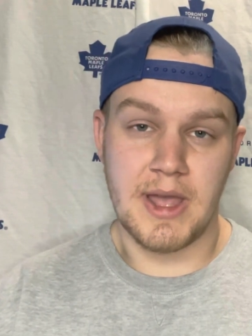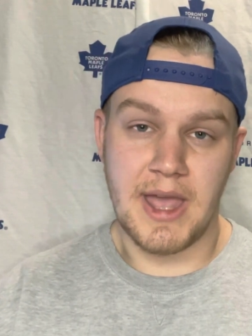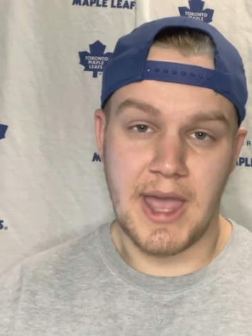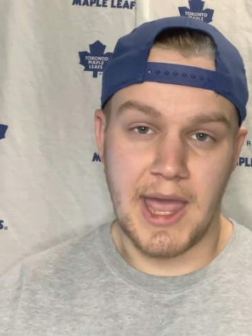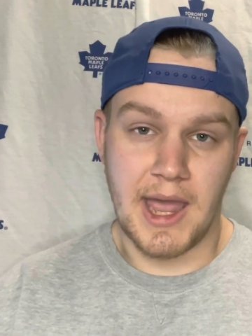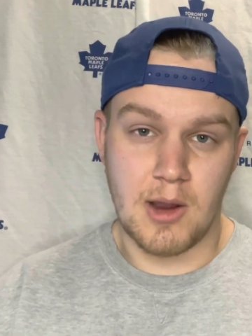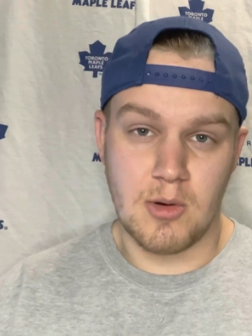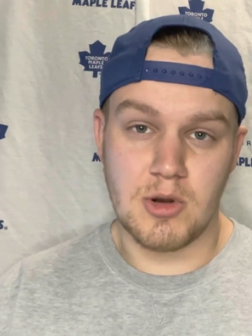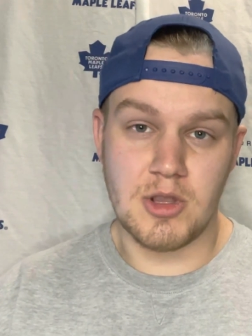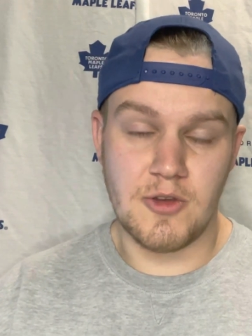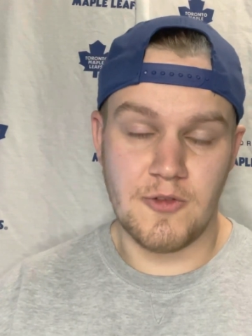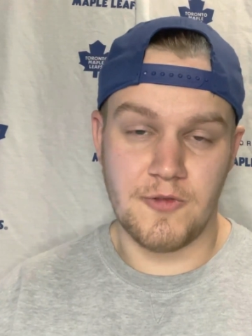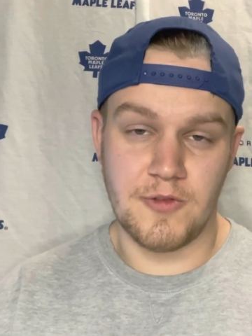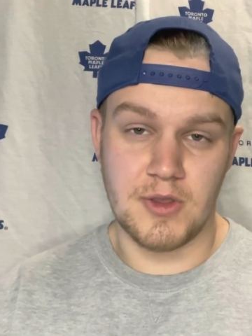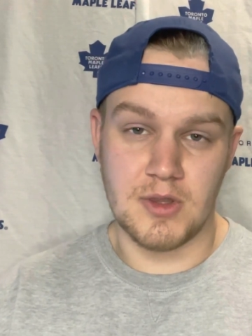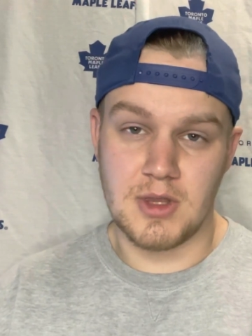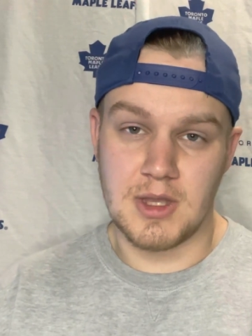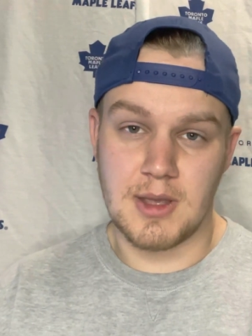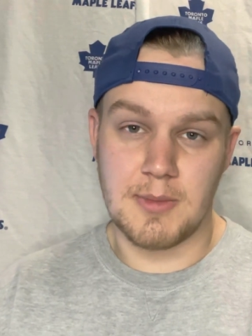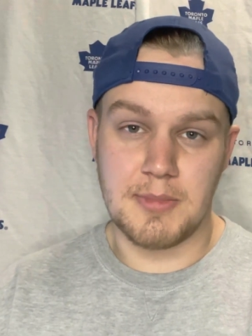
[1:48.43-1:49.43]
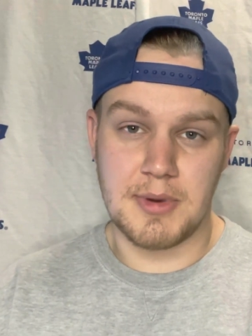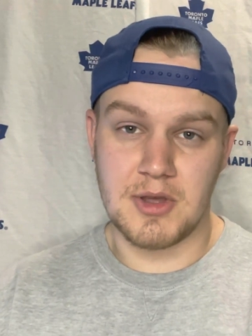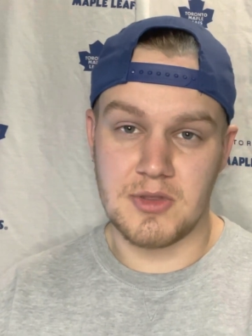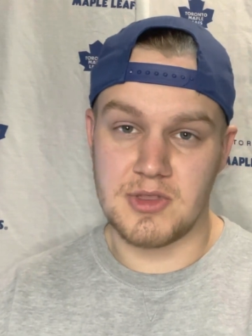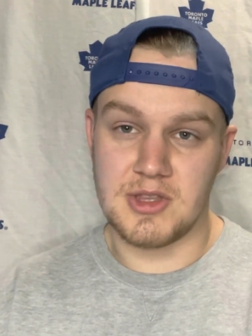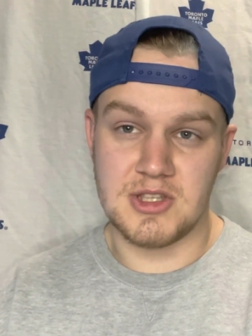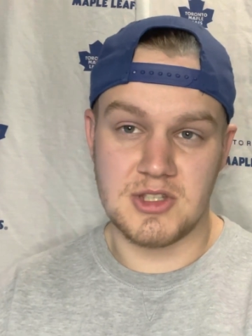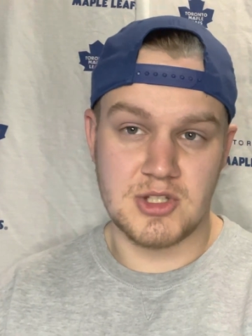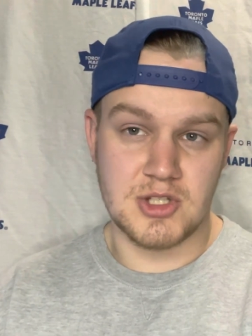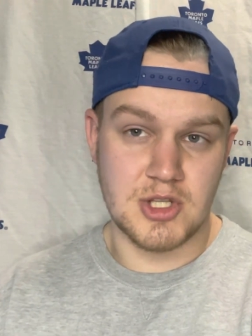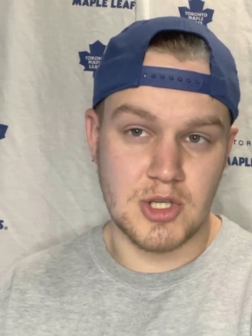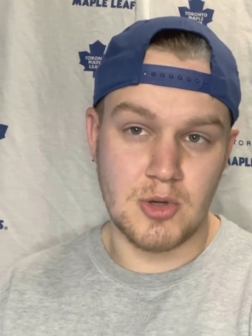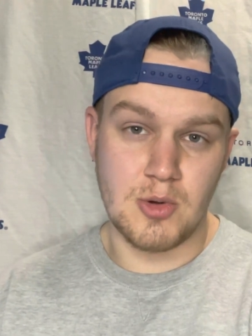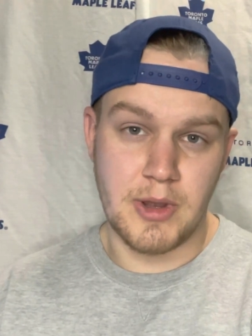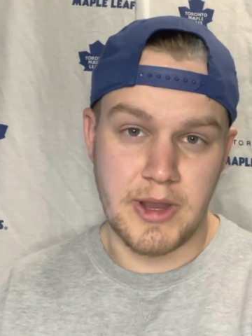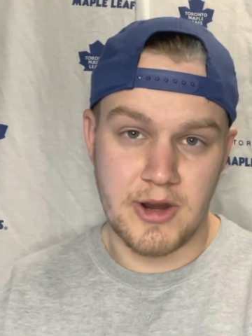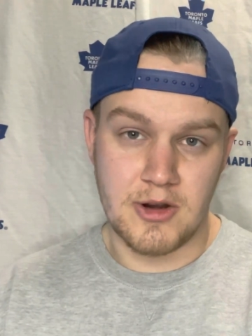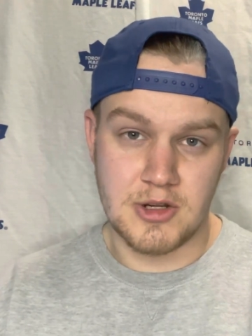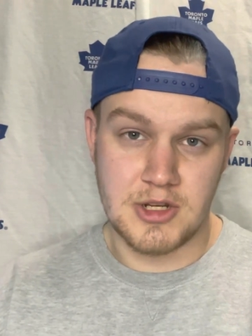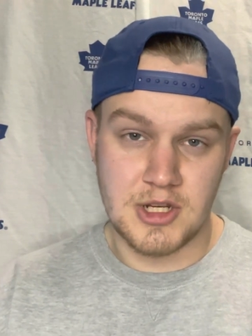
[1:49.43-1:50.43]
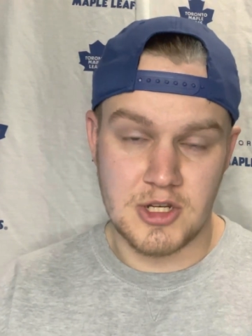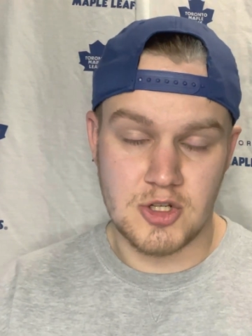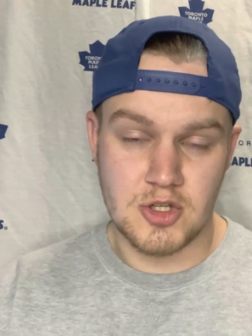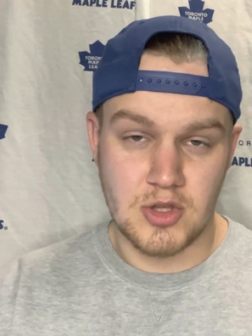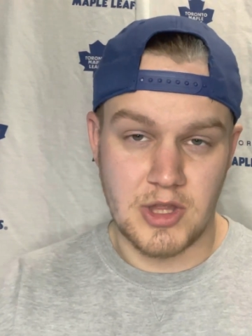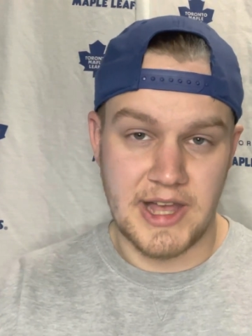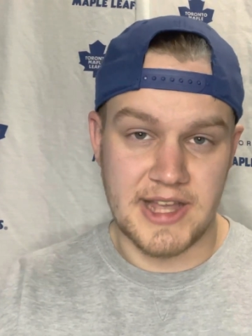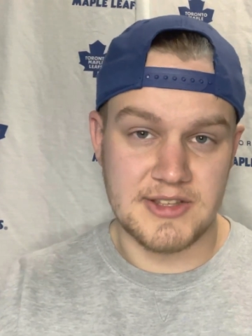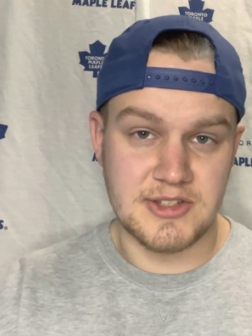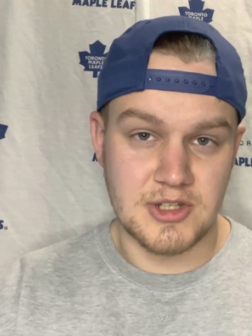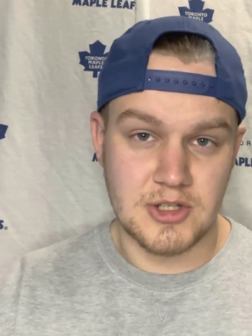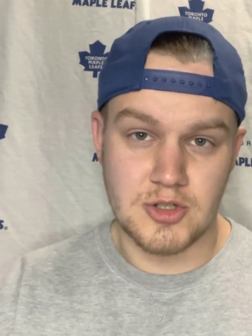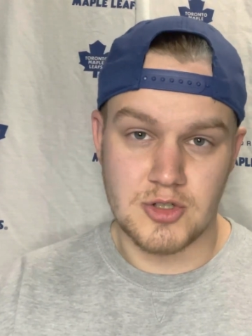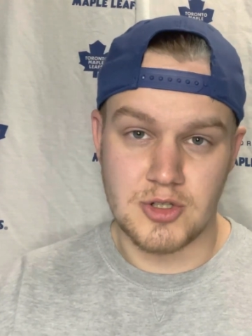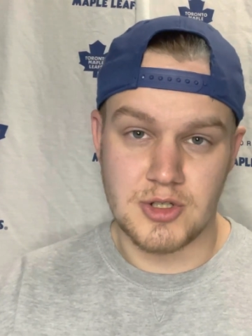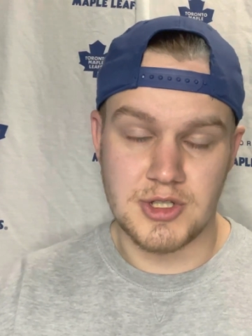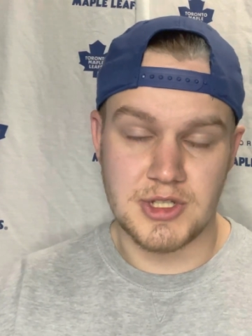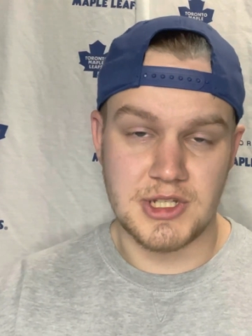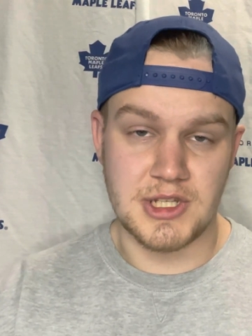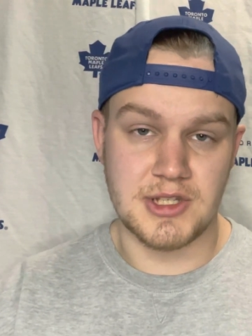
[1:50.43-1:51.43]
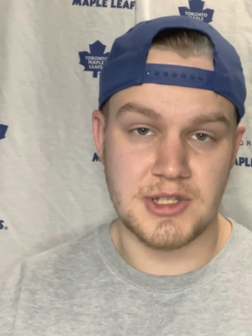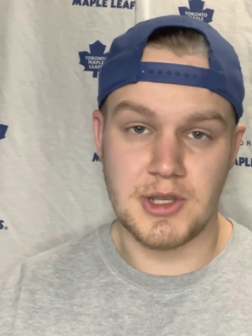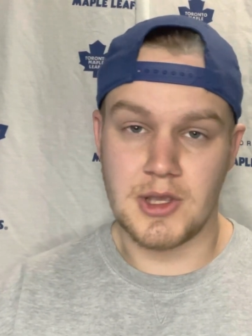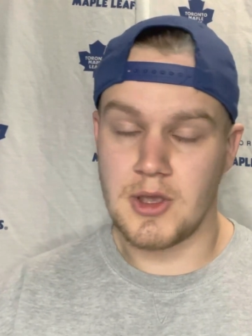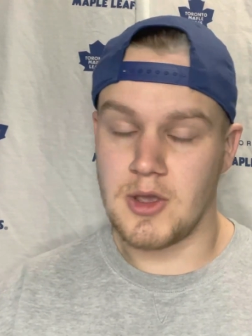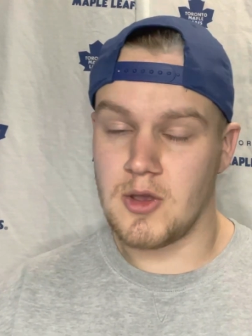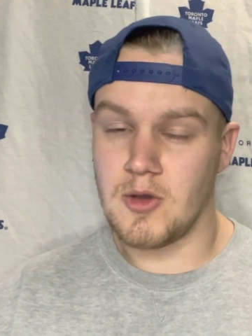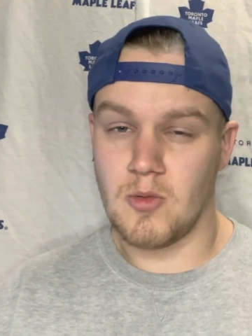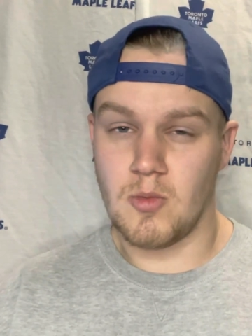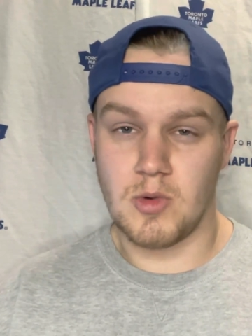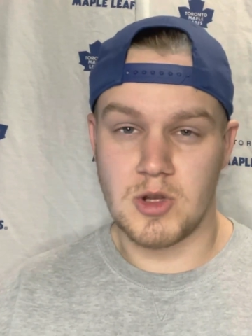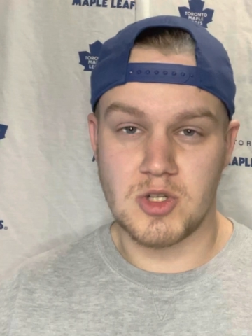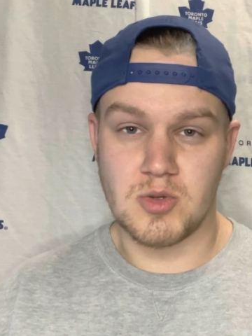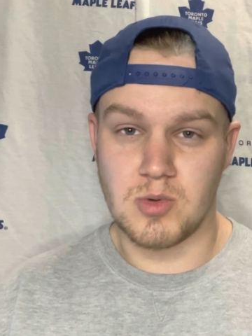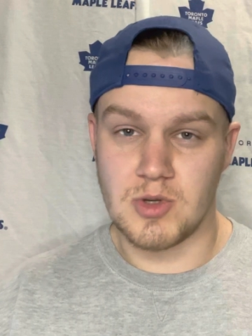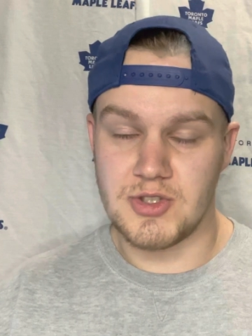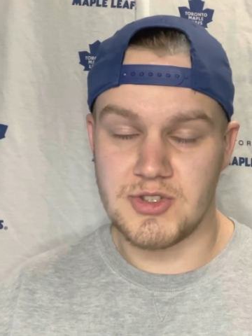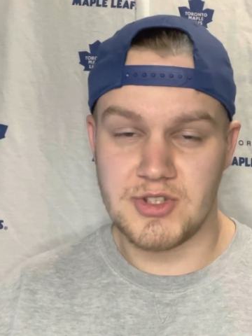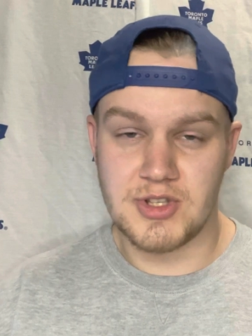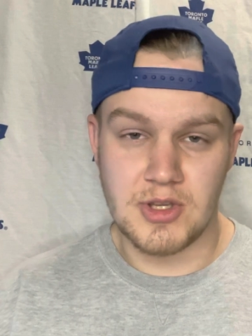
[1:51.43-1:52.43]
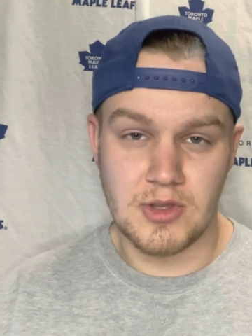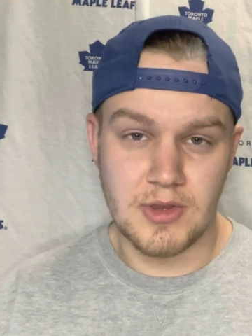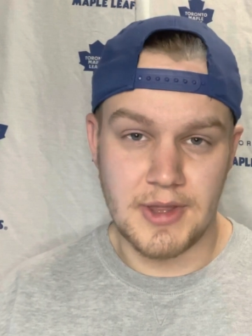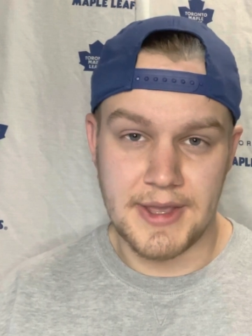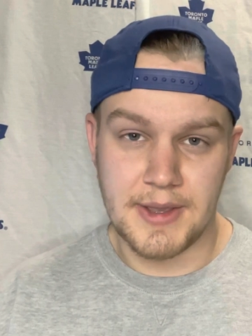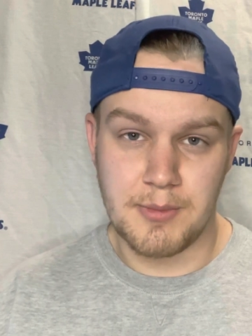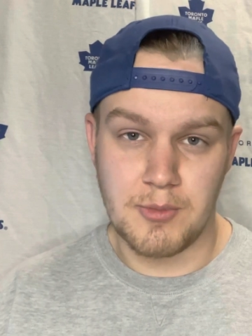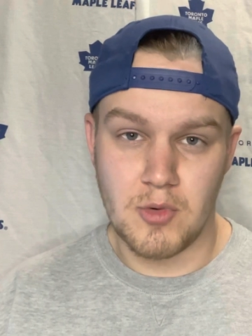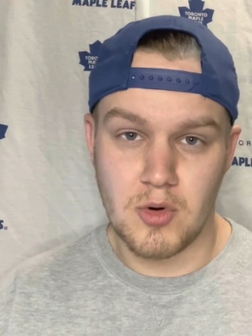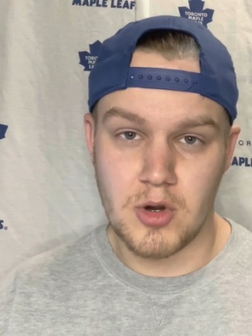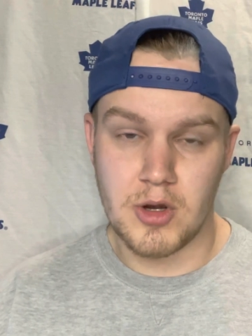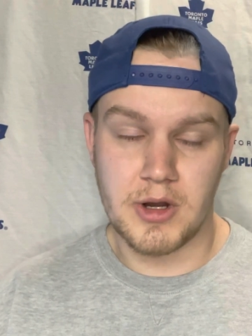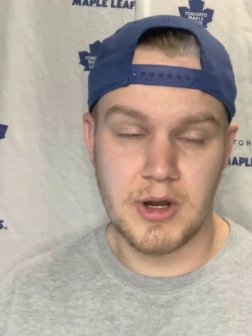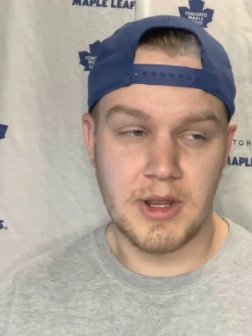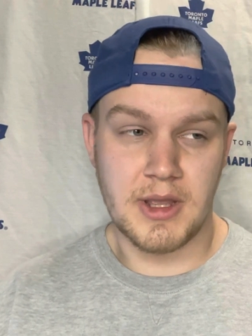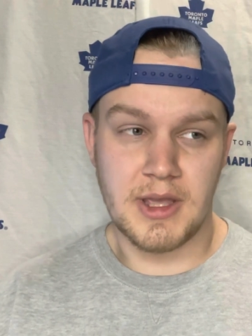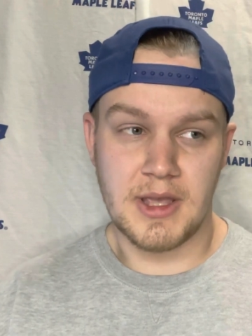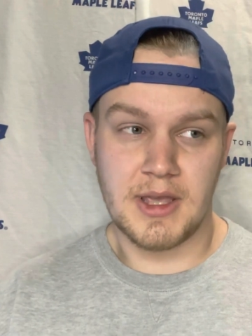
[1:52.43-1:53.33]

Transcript: How are you feeling about these two Heritage Classic jerseys? Which ones do you like more?